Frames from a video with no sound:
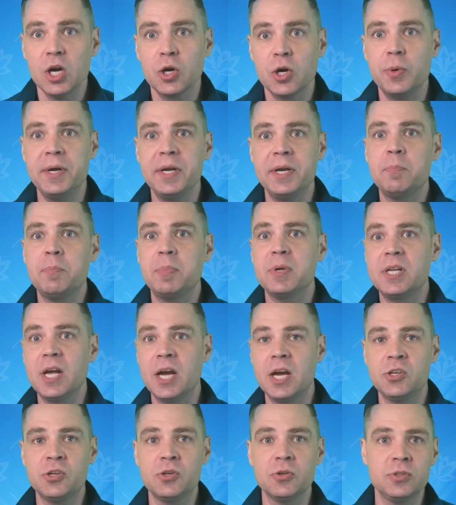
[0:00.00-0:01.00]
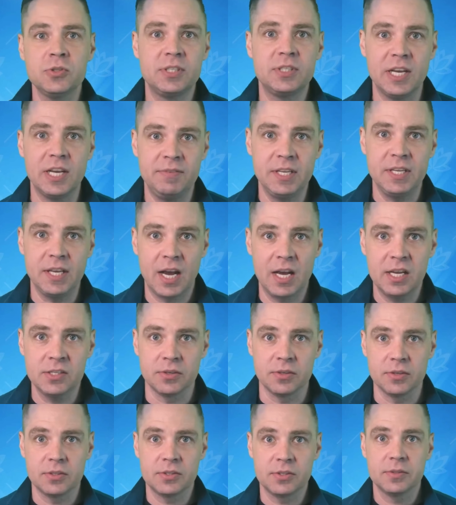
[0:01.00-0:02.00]
creating potential safety
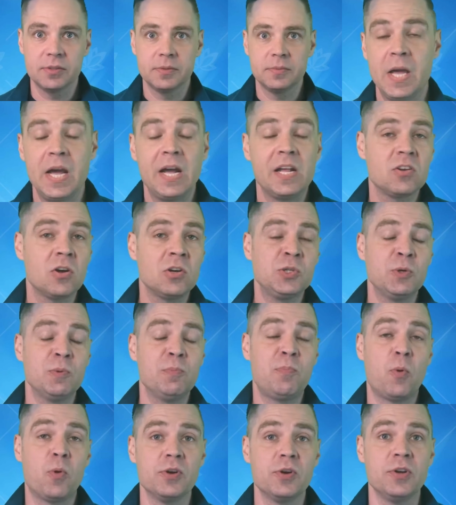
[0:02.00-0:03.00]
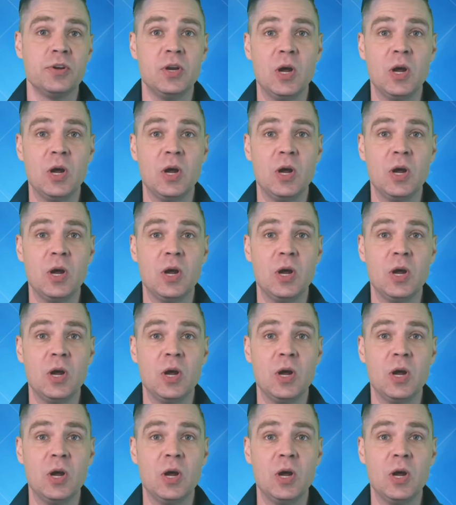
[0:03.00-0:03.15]
hazards. It's also important to